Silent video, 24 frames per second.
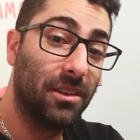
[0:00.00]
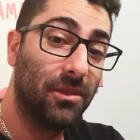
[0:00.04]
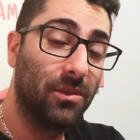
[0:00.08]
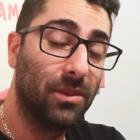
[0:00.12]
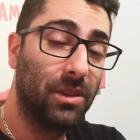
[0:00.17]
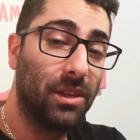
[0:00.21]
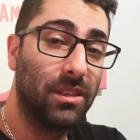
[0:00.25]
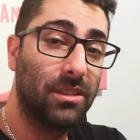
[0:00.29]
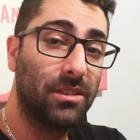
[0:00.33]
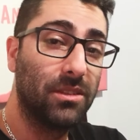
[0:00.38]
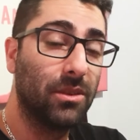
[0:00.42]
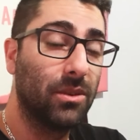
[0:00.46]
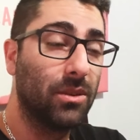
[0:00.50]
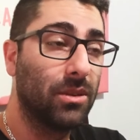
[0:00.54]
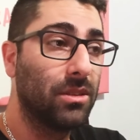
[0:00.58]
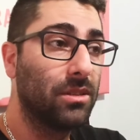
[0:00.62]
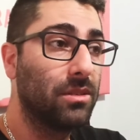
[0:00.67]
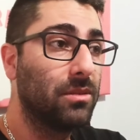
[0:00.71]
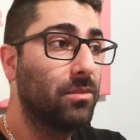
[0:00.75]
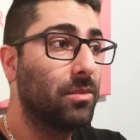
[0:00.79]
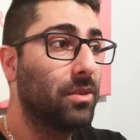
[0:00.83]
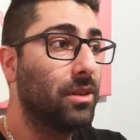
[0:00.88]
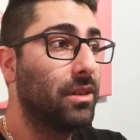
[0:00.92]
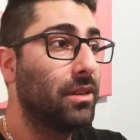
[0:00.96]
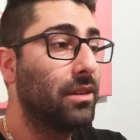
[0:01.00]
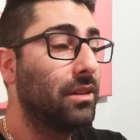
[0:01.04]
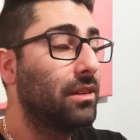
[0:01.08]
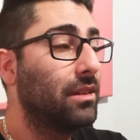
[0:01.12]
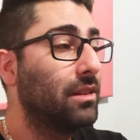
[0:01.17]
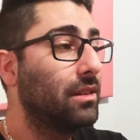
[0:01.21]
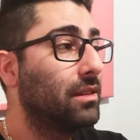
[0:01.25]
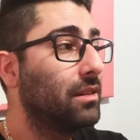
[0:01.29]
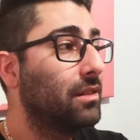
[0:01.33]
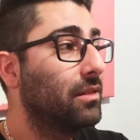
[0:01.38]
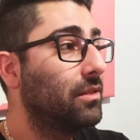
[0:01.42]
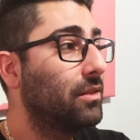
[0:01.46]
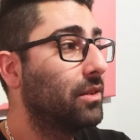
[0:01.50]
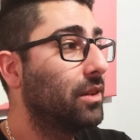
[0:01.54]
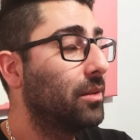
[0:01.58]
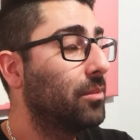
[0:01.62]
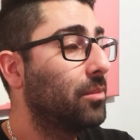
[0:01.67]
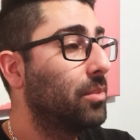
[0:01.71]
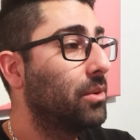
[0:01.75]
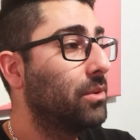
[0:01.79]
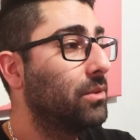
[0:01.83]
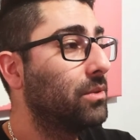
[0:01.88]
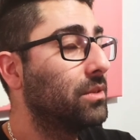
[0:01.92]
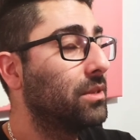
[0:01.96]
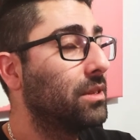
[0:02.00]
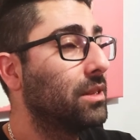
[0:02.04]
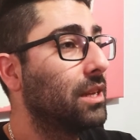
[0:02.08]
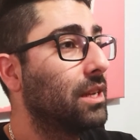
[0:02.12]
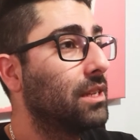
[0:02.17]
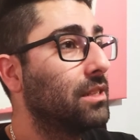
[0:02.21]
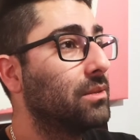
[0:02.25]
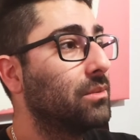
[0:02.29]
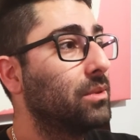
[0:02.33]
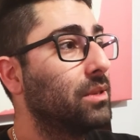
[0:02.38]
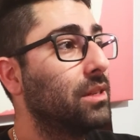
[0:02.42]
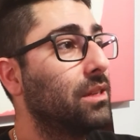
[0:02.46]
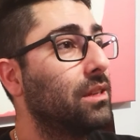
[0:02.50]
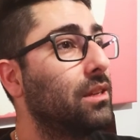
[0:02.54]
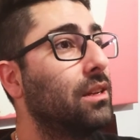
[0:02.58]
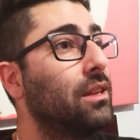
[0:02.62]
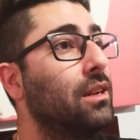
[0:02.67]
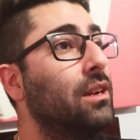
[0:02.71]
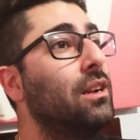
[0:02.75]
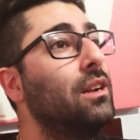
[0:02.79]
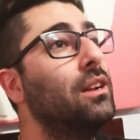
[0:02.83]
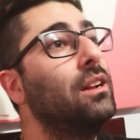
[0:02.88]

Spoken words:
if you guys noticed when I posted last week.